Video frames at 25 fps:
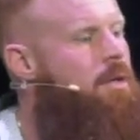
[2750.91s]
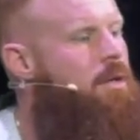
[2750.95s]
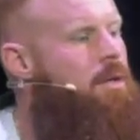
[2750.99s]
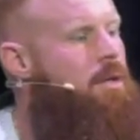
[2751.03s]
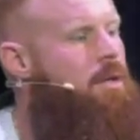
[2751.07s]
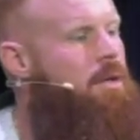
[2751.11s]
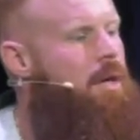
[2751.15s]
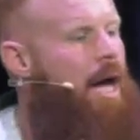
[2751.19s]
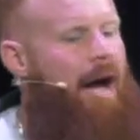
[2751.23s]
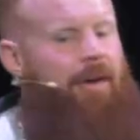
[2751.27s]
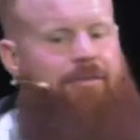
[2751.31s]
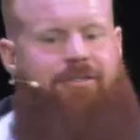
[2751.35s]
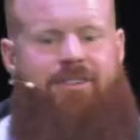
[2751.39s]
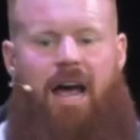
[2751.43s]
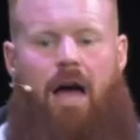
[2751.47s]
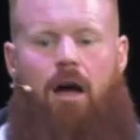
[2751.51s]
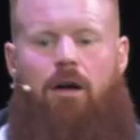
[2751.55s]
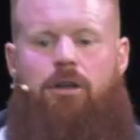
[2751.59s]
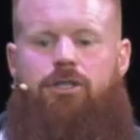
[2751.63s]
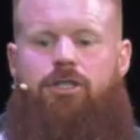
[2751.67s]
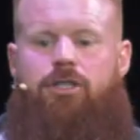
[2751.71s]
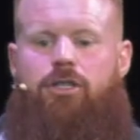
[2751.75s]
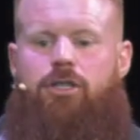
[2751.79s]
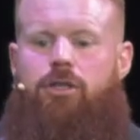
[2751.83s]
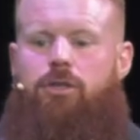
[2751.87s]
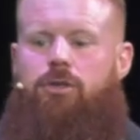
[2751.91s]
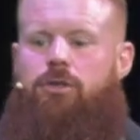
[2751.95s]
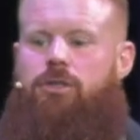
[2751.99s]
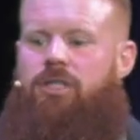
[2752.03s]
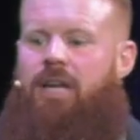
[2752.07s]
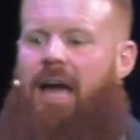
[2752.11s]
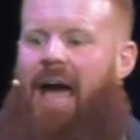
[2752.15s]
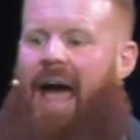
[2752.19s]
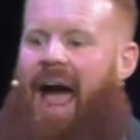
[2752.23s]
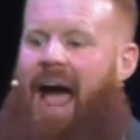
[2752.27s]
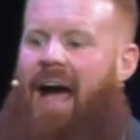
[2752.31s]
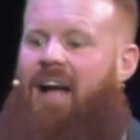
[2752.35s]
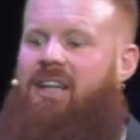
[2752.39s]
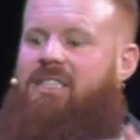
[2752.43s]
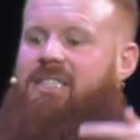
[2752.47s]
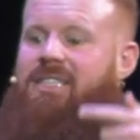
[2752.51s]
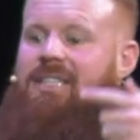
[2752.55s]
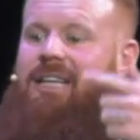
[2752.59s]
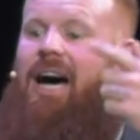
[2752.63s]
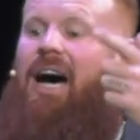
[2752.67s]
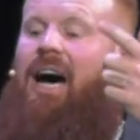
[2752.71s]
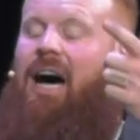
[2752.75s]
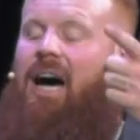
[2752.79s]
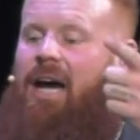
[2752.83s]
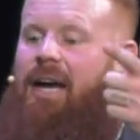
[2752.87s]
I've challenged you to ask
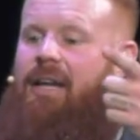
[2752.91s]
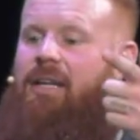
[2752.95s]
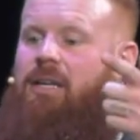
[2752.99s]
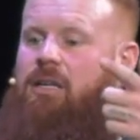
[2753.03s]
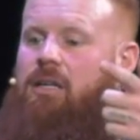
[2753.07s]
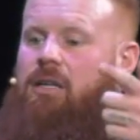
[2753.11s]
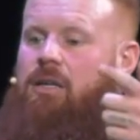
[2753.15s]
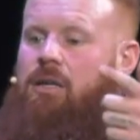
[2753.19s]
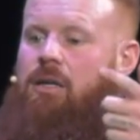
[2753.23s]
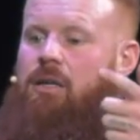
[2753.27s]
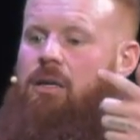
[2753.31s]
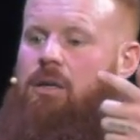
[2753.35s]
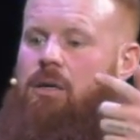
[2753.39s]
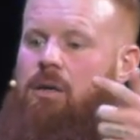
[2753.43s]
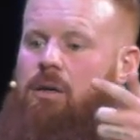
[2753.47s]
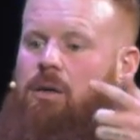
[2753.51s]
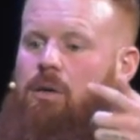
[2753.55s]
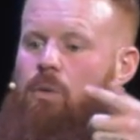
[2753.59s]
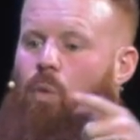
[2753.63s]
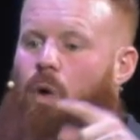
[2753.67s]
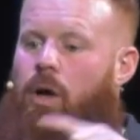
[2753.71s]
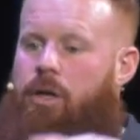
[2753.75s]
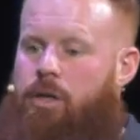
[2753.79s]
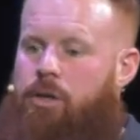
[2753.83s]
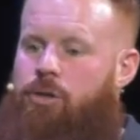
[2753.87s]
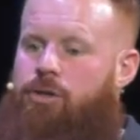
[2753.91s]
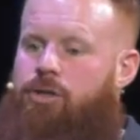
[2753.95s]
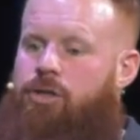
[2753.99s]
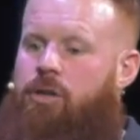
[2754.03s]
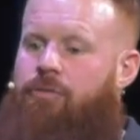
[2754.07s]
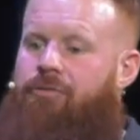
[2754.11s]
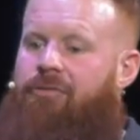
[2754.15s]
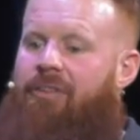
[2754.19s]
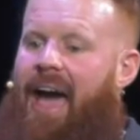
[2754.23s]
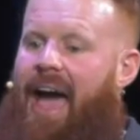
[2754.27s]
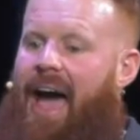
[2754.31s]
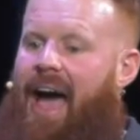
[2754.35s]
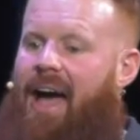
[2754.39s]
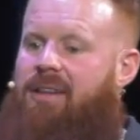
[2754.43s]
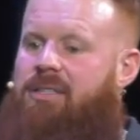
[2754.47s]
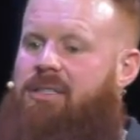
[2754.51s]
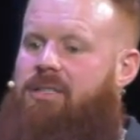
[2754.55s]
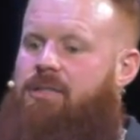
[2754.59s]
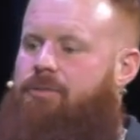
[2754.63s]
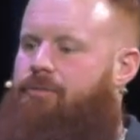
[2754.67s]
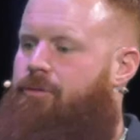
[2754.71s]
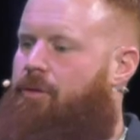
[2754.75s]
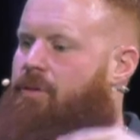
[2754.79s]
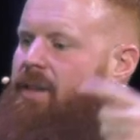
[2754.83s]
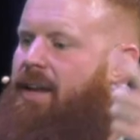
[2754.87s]
God what you should fast
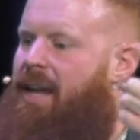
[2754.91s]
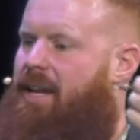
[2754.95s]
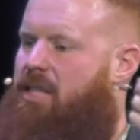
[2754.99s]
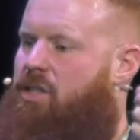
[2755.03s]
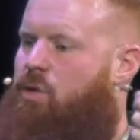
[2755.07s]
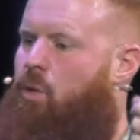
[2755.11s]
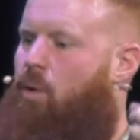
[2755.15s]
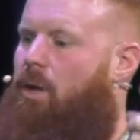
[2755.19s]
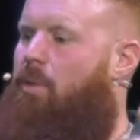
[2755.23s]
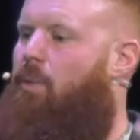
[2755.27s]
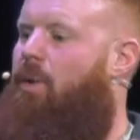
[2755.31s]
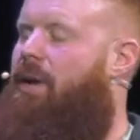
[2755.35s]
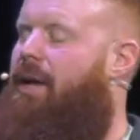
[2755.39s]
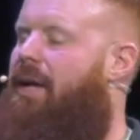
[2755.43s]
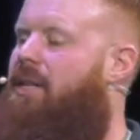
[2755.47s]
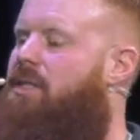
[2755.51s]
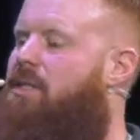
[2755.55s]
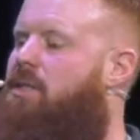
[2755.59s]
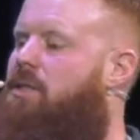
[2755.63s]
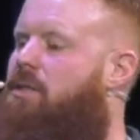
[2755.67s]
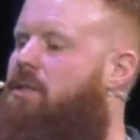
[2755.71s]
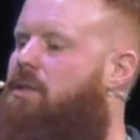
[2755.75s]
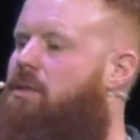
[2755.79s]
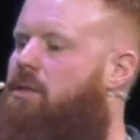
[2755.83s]
for the next 21 days.